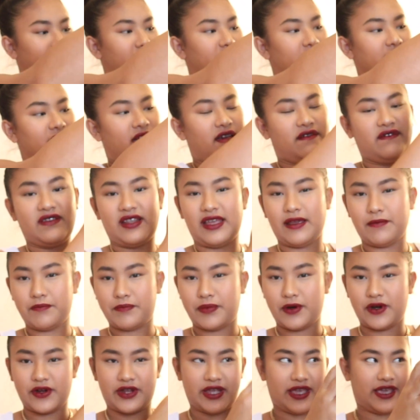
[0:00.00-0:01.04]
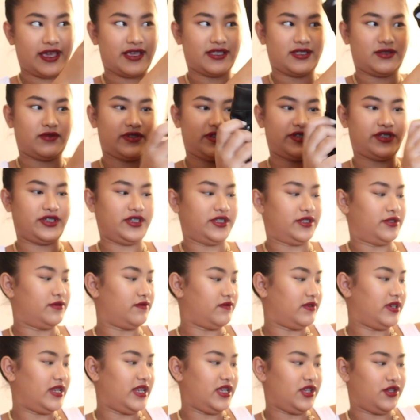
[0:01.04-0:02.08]
they have like pockets, which is
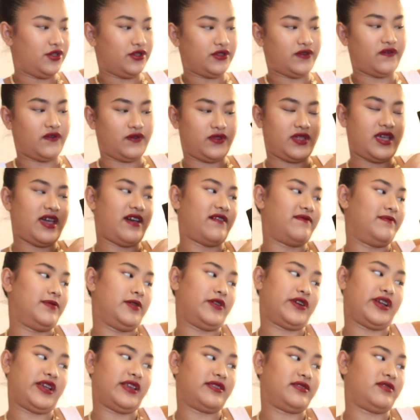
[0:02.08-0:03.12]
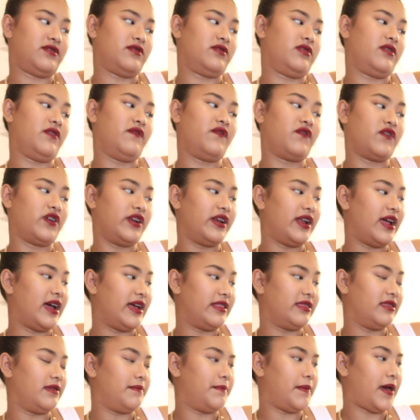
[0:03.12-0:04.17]
really useful. They have pockets on the front
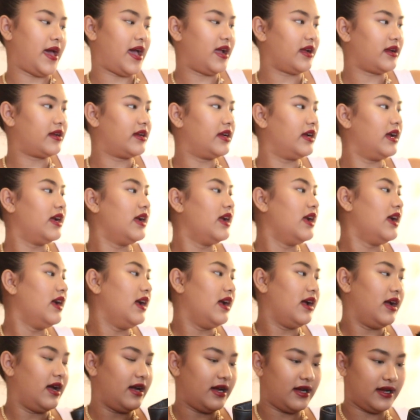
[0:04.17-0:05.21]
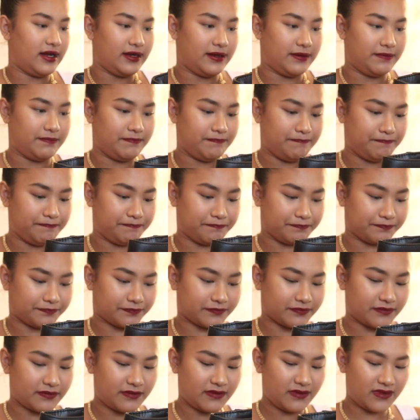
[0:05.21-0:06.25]
and the back.
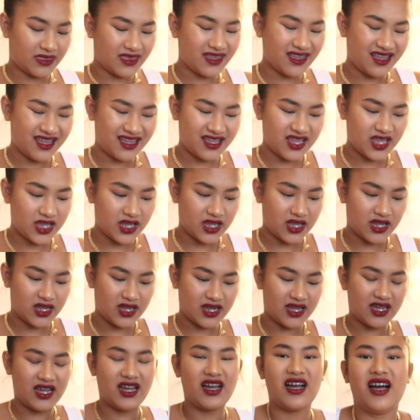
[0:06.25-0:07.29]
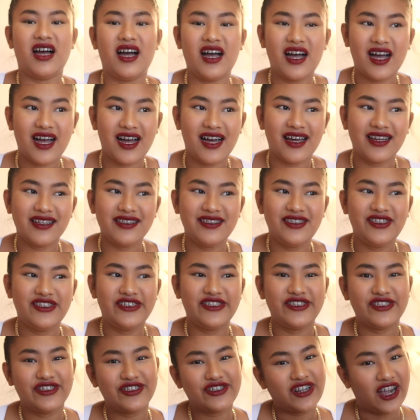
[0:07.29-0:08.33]
I
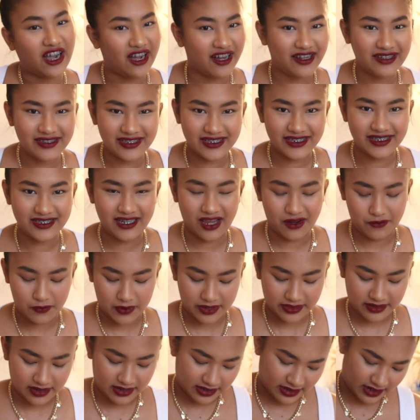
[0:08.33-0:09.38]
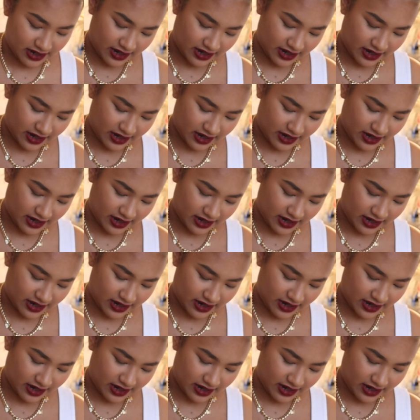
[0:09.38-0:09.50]
can't decide whether I